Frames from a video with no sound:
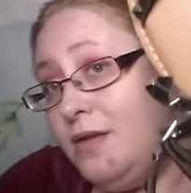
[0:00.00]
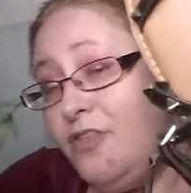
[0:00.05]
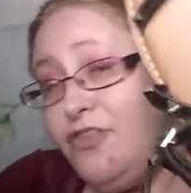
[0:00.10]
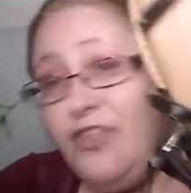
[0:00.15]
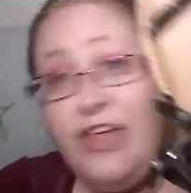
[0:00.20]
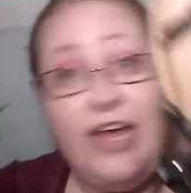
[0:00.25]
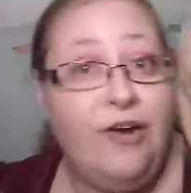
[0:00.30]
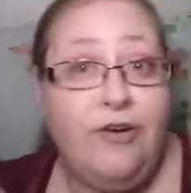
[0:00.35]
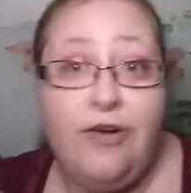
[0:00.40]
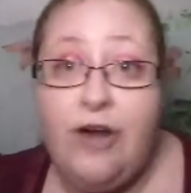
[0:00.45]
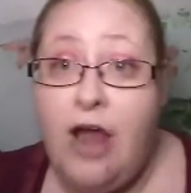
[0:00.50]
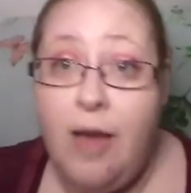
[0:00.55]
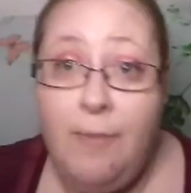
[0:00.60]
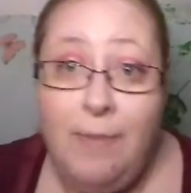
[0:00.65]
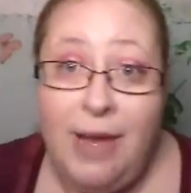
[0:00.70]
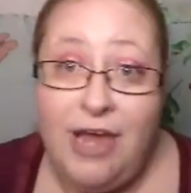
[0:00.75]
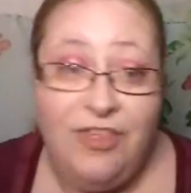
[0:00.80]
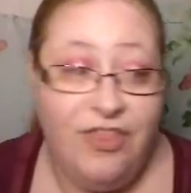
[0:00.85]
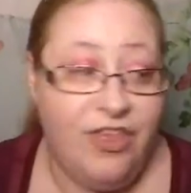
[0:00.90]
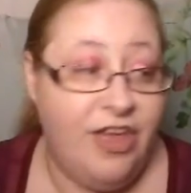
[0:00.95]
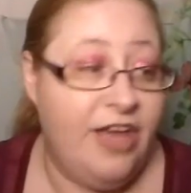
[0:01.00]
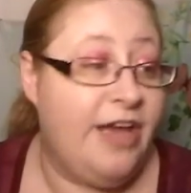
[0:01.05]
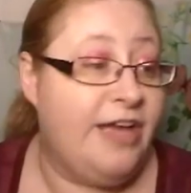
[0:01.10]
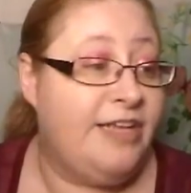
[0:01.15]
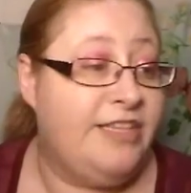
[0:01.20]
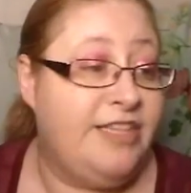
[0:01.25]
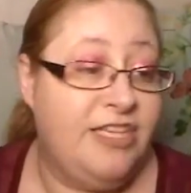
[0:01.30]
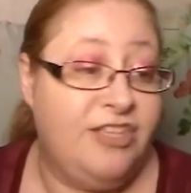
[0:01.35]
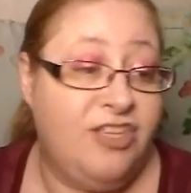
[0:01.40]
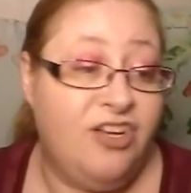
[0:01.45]
they are not my thing I
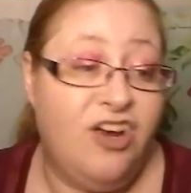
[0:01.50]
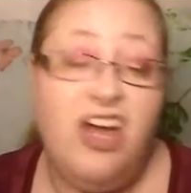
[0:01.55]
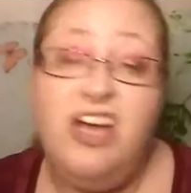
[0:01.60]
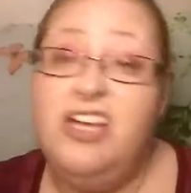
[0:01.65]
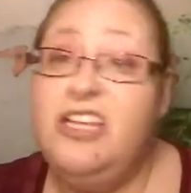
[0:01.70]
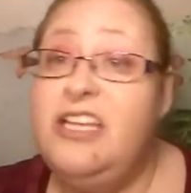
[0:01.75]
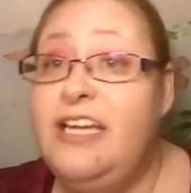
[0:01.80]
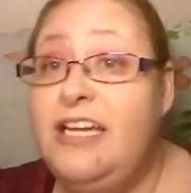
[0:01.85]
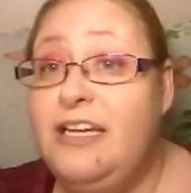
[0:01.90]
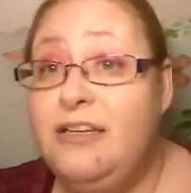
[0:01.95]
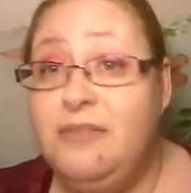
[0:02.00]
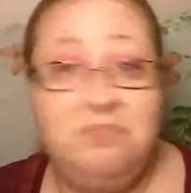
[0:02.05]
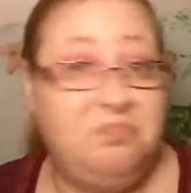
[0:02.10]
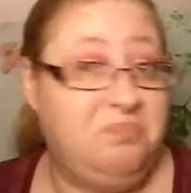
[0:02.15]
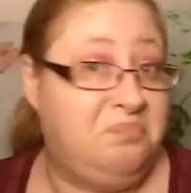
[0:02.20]
think they're ugly